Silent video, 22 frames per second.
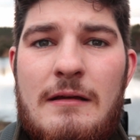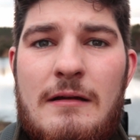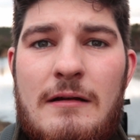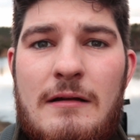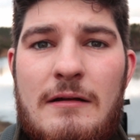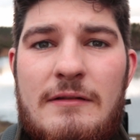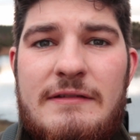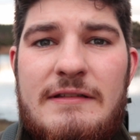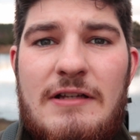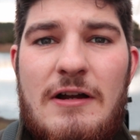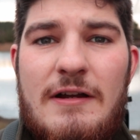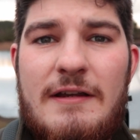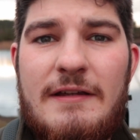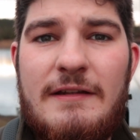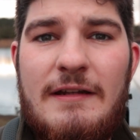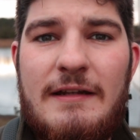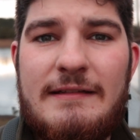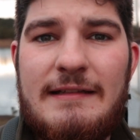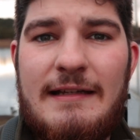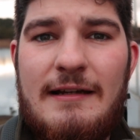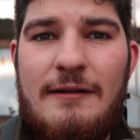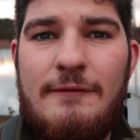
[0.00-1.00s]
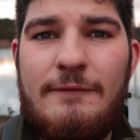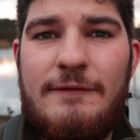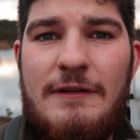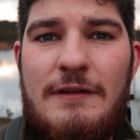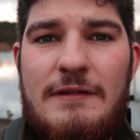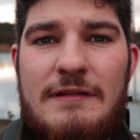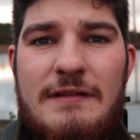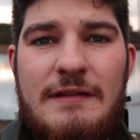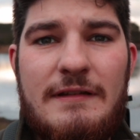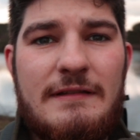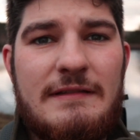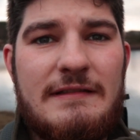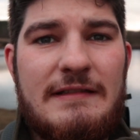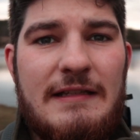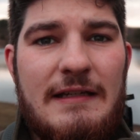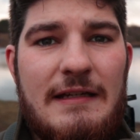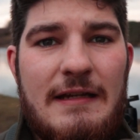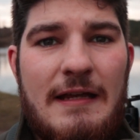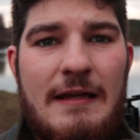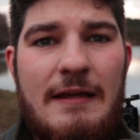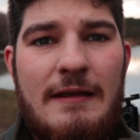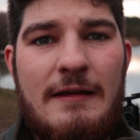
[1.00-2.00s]
I'll darken that down for you so you can
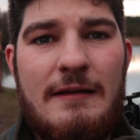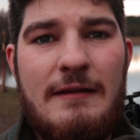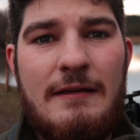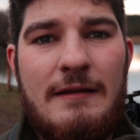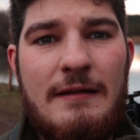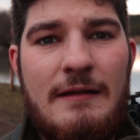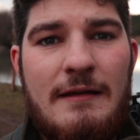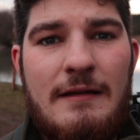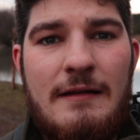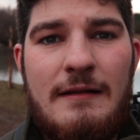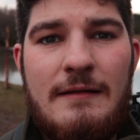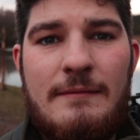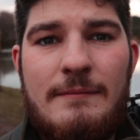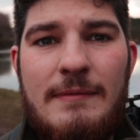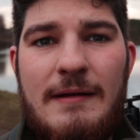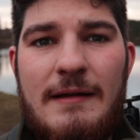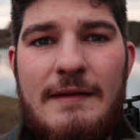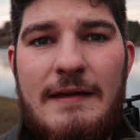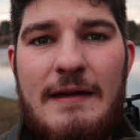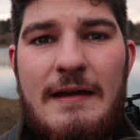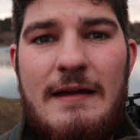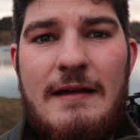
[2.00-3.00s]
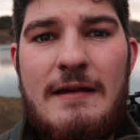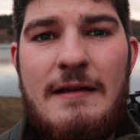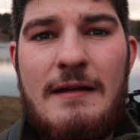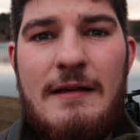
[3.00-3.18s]
see about there.